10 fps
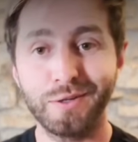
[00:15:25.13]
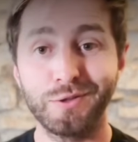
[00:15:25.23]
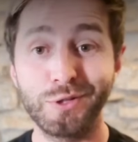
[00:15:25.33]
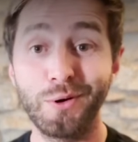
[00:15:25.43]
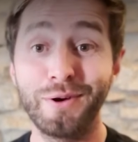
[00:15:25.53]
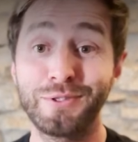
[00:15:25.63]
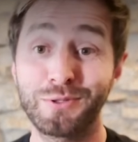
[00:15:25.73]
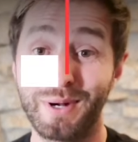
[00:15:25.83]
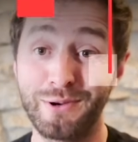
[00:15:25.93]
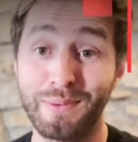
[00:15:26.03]
So I just
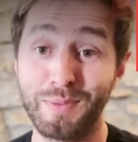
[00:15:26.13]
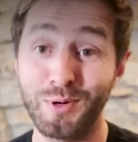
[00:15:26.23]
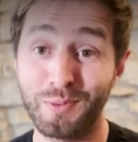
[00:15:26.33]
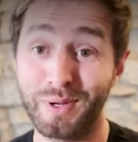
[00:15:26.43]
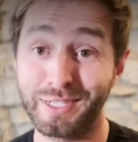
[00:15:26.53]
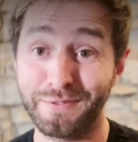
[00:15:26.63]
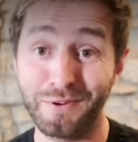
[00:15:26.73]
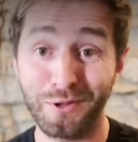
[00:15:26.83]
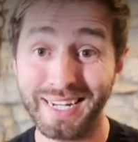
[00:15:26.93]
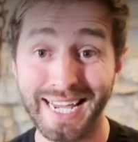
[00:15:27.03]
went and grabbed the book because I
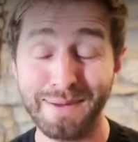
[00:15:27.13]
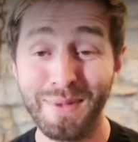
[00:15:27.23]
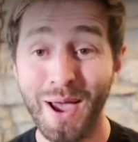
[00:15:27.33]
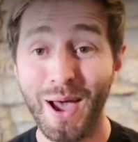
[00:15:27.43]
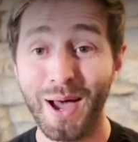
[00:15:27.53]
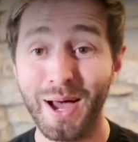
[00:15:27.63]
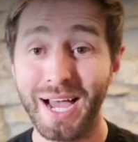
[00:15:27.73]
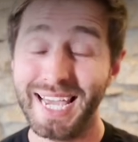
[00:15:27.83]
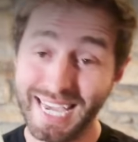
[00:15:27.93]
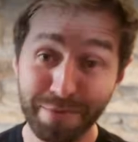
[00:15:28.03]
forgot the name.
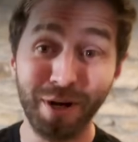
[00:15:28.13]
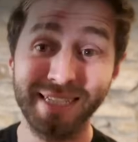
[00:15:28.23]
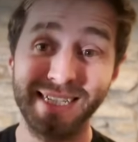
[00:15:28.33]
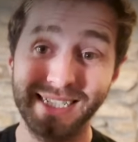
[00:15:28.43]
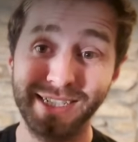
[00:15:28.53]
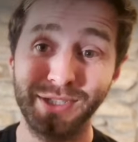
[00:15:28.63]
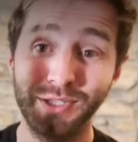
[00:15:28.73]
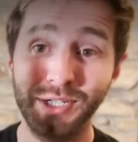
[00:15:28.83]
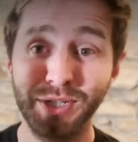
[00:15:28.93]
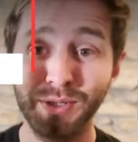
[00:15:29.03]
It was edition
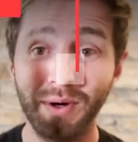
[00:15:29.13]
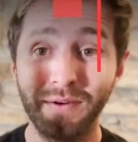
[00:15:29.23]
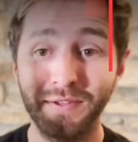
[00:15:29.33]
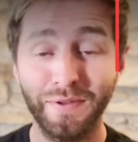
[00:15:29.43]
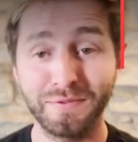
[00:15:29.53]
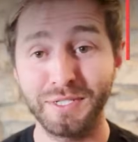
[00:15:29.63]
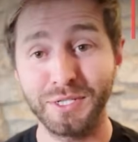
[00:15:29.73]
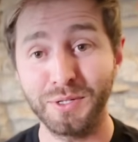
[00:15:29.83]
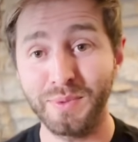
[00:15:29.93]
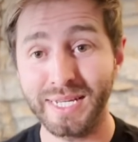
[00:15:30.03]
2 of the
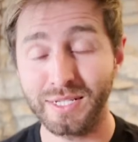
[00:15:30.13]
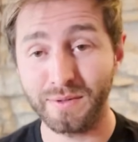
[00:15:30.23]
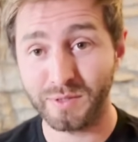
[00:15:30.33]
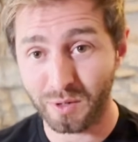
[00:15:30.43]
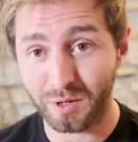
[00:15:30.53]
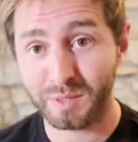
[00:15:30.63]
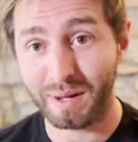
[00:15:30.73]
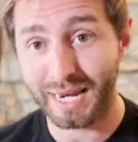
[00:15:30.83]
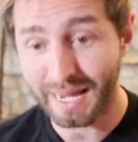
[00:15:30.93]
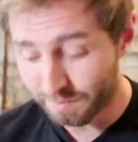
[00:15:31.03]
52 Weeks of Socks
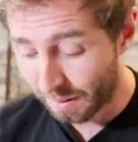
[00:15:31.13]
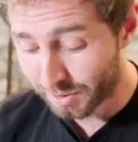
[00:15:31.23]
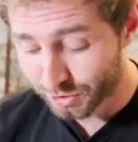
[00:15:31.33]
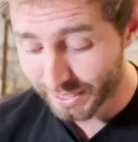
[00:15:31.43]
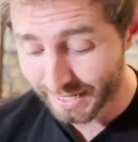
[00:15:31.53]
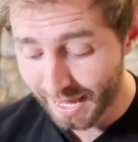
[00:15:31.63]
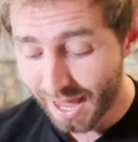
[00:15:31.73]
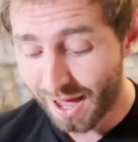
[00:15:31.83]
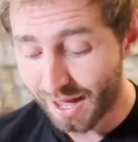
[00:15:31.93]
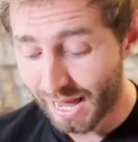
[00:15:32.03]
by Laine Publishing.
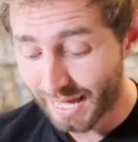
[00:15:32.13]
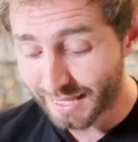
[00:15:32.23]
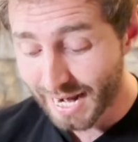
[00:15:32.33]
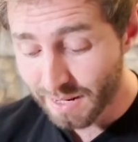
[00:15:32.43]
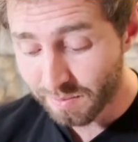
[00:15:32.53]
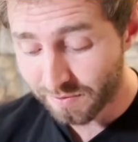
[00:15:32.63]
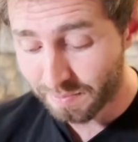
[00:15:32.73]
And the name of the